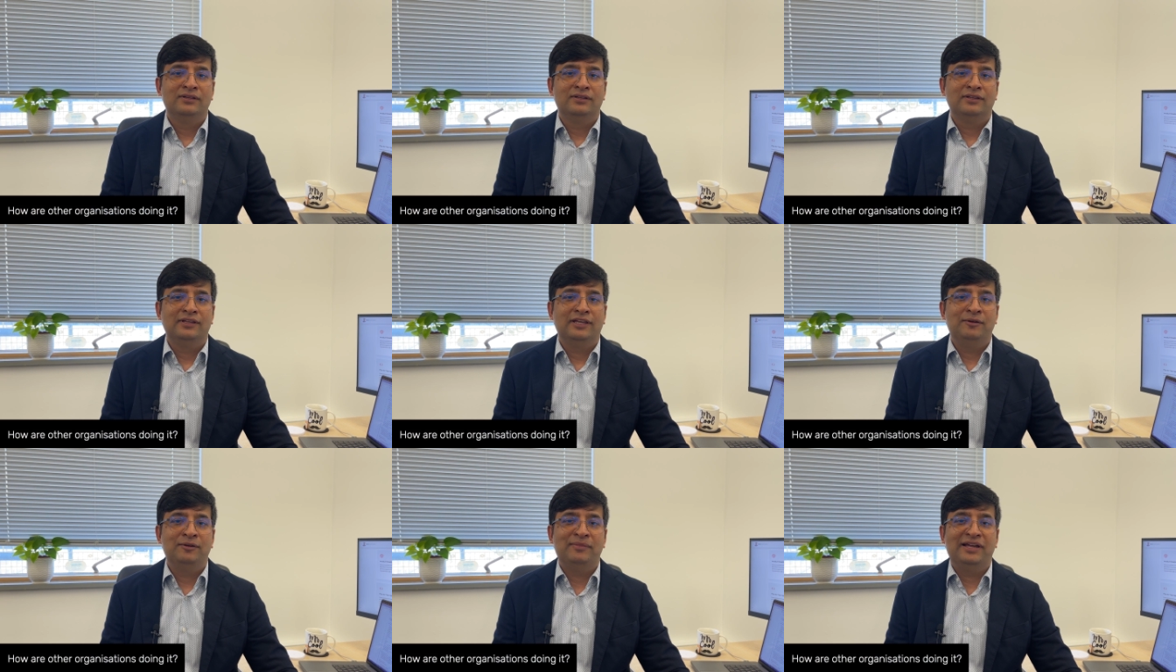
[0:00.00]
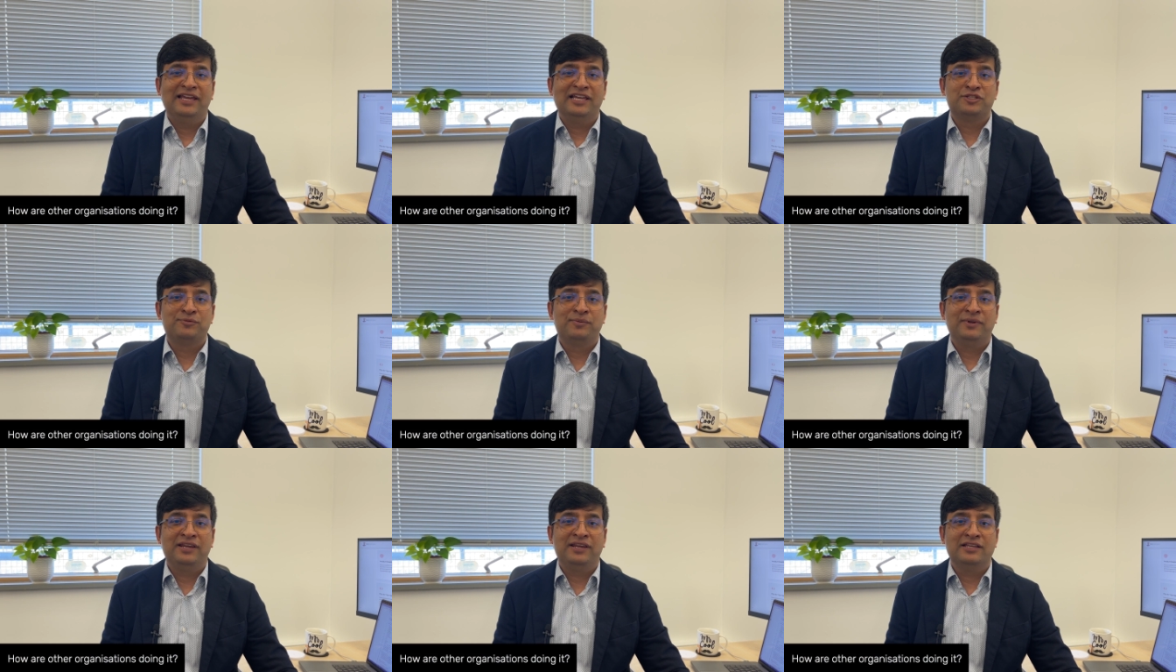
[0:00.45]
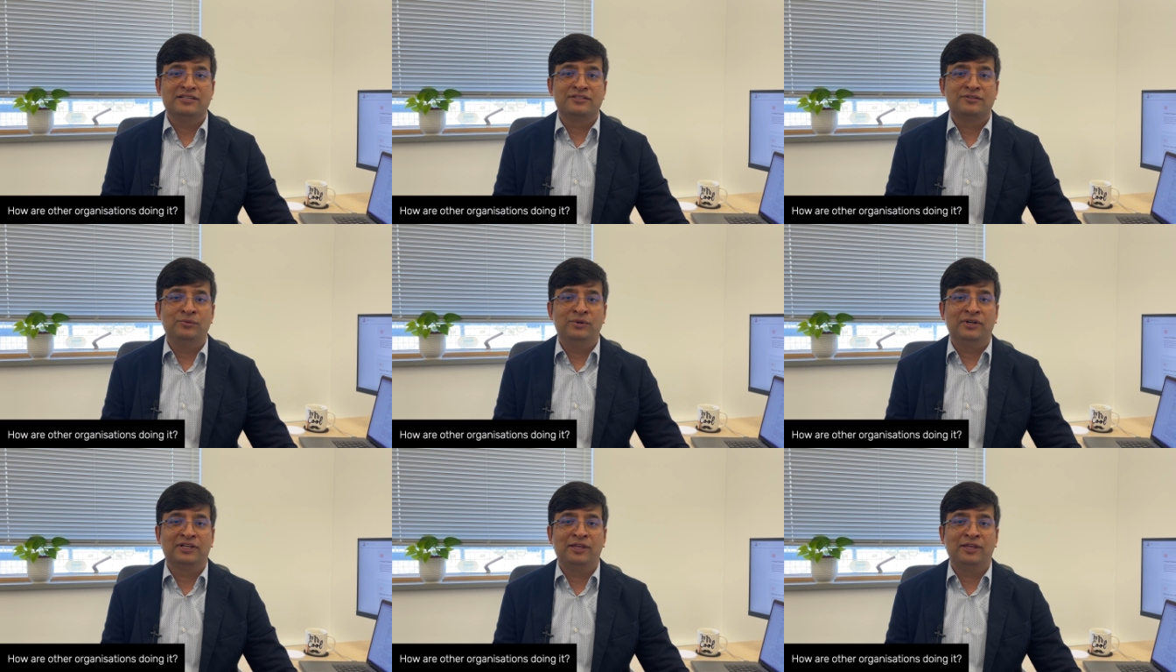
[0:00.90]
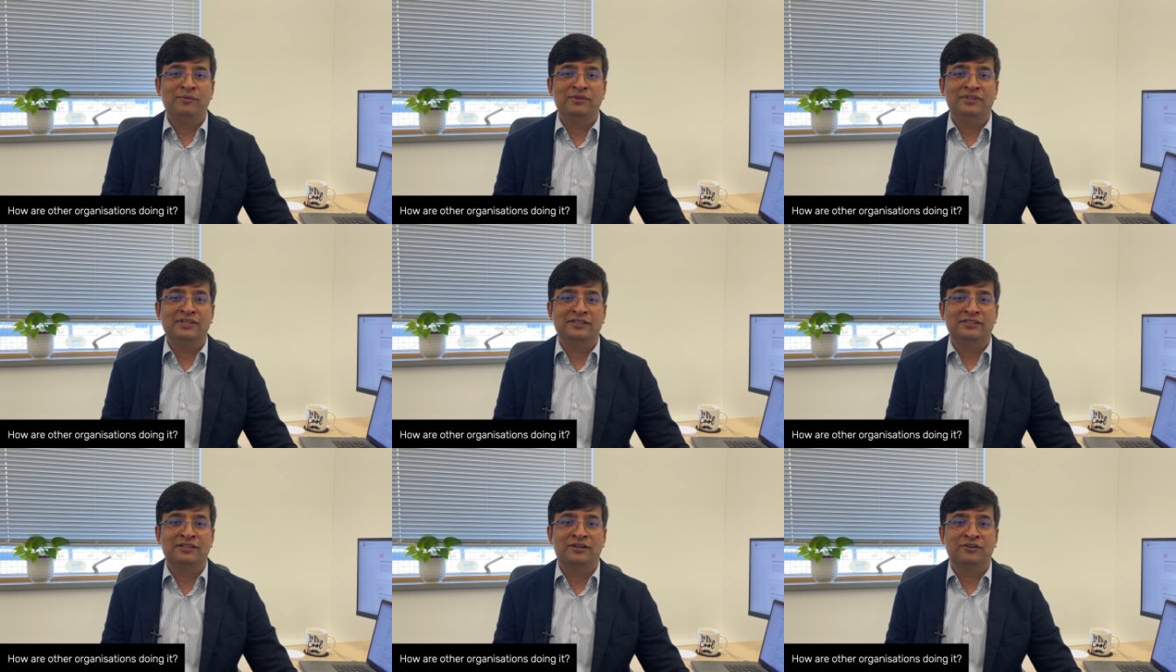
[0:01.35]
In my experience working with
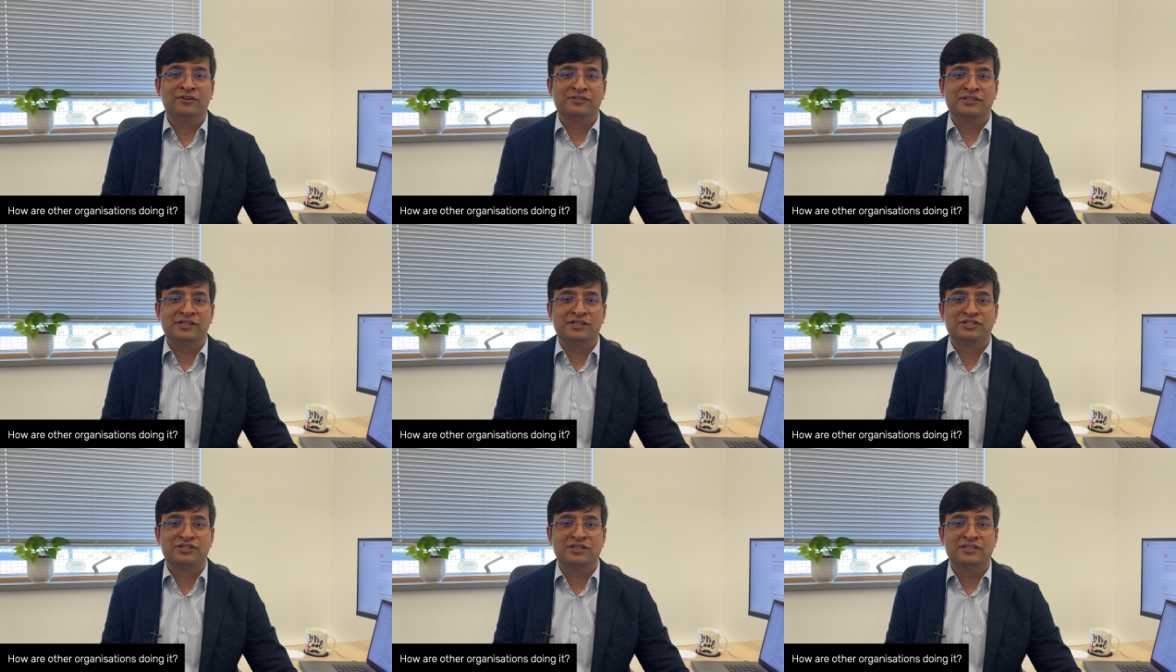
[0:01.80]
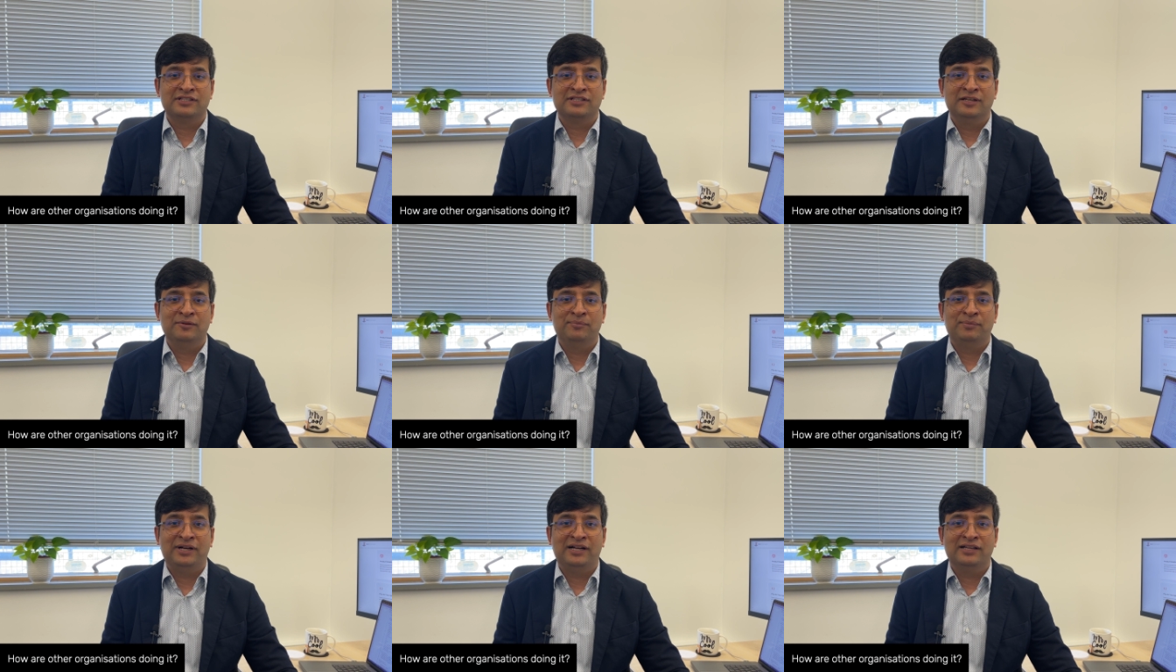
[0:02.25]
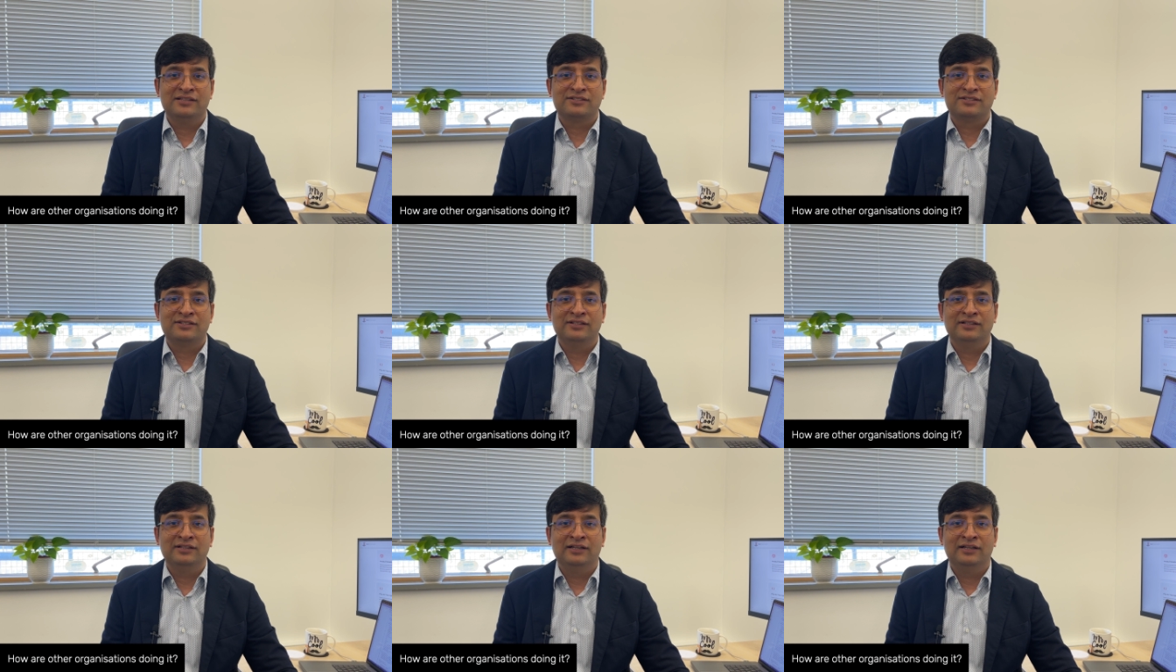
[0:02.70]
other organizations in the past,